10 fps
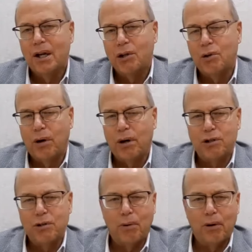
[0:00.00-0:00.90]
to our
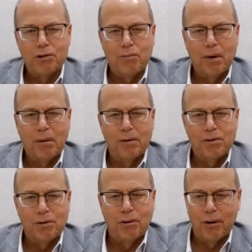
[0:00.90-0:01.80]
supporters and
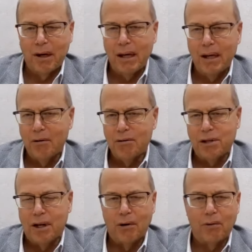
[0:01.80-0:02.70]
members through our
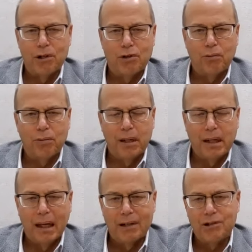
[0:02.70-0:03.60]
e-newsletter, which will
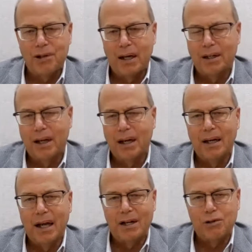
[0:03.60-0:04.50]
be sent
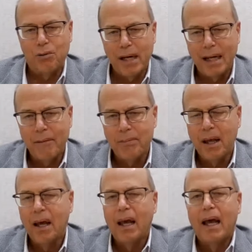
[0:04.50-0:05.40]
next week.
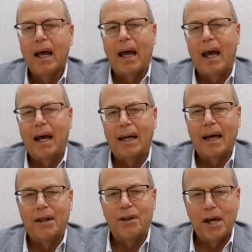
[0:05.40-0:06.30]
And
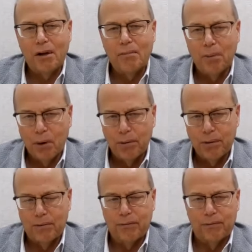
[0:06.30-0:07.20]
again, thank you both
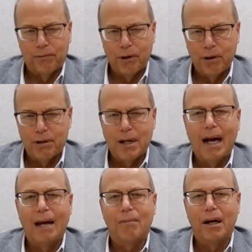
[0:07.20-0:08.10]
for your
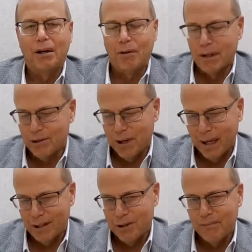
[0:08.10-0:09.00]
time and your
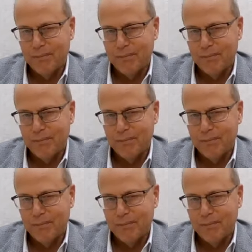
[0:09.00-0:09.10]
insights,